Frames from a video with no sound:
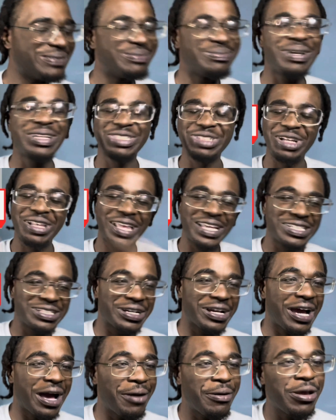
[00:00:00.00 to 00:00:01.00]
Make sure like, share,
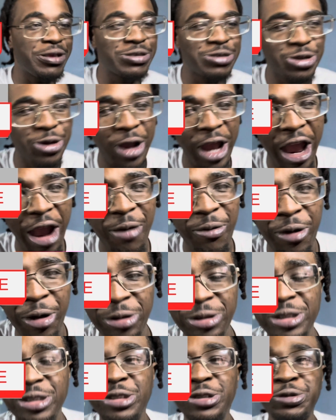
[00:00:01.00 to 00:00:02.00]
comment, subscribe.
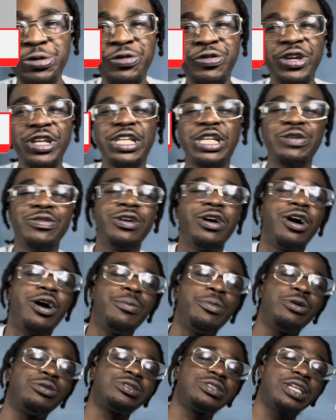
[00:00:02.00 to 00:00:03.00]
Road to 250. We
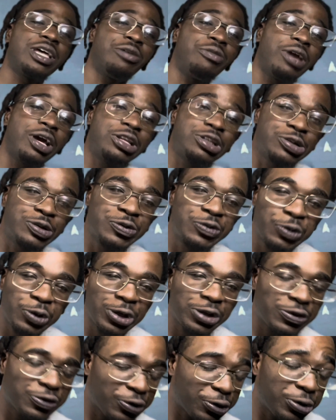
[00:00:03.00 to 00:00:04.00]
almost there. We at
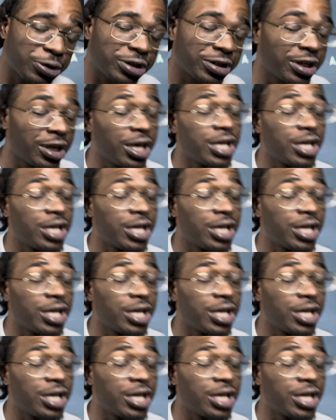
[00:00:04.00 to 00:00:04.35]
244.